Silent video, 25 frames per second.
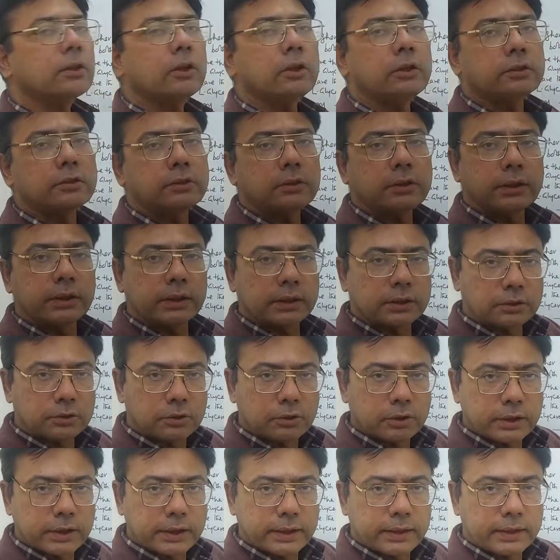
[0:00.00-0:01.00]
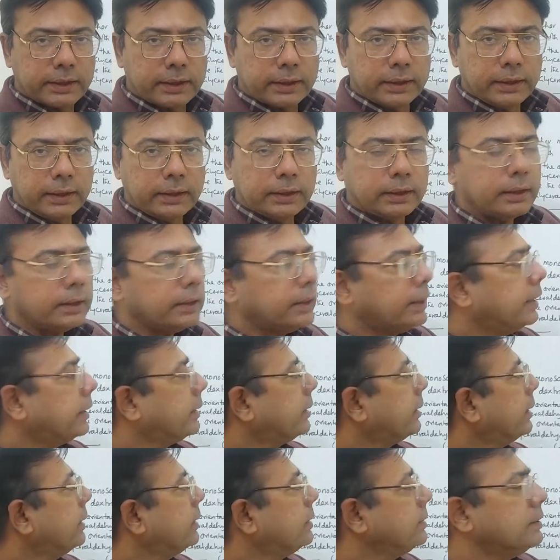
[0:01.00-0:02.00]
also dextrorotatory
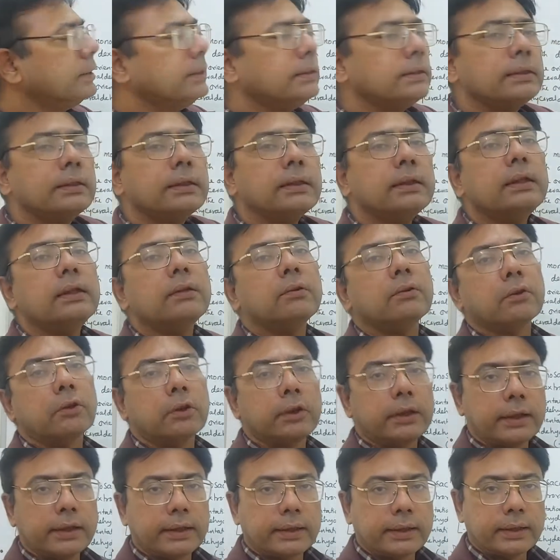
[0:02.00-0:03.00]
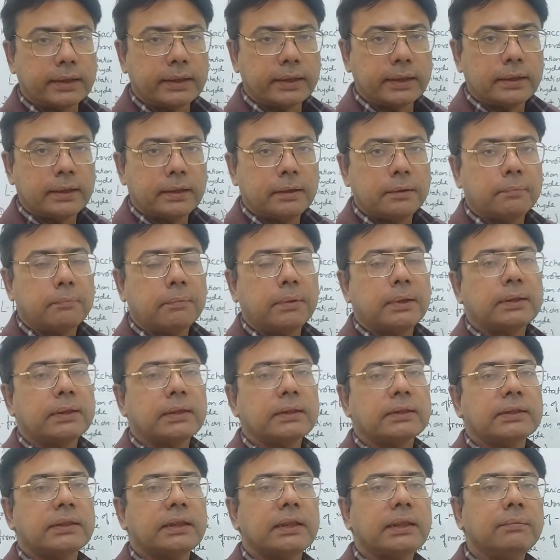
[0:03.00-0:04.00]
and L is levorotatory, but
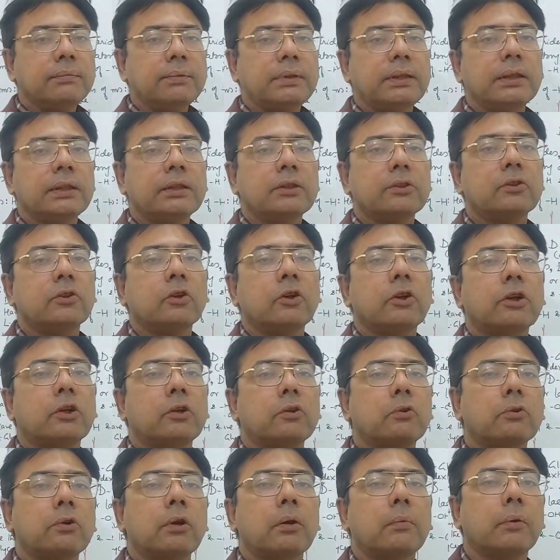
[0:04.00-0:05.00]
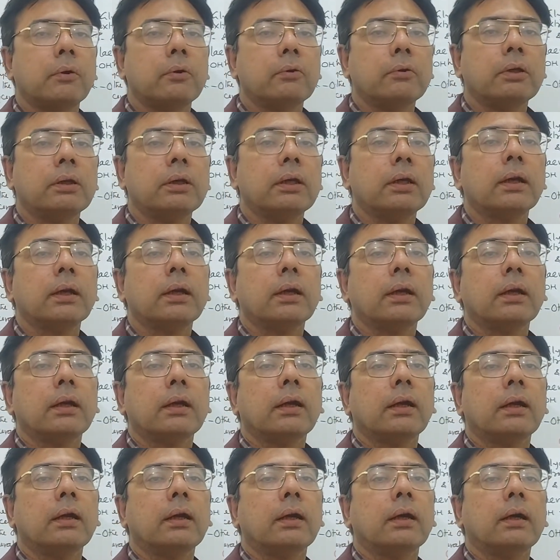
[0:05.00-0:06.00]
the same thing is not true about
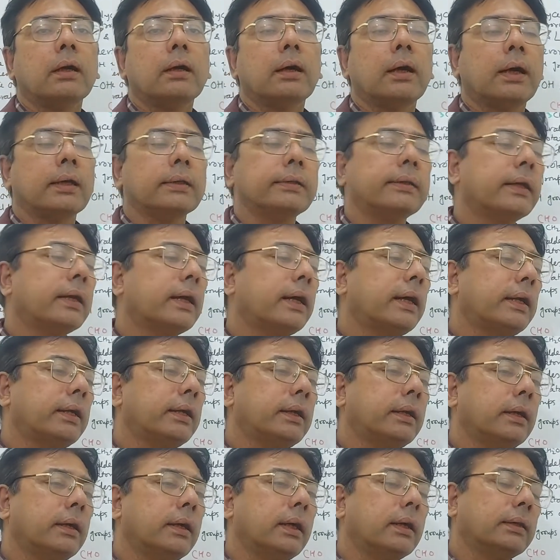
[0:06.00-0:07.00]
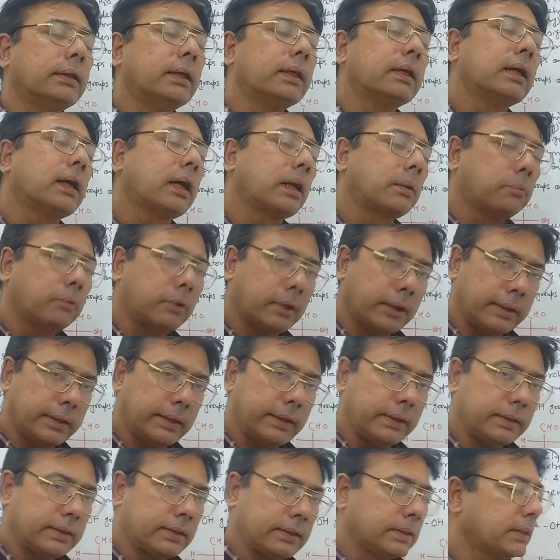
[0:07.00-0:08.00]
other
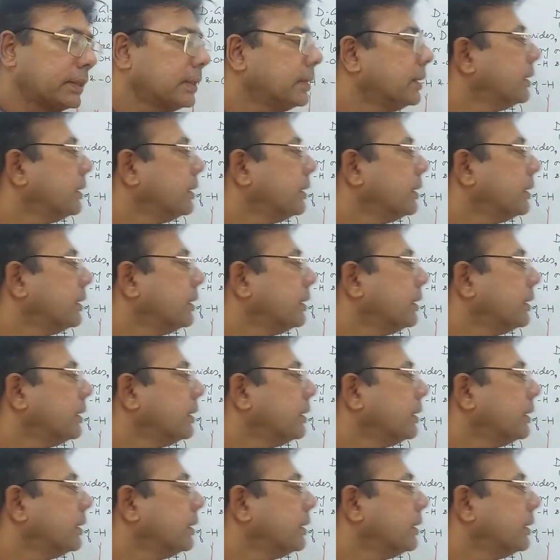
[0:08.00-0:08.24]
carbohydrates,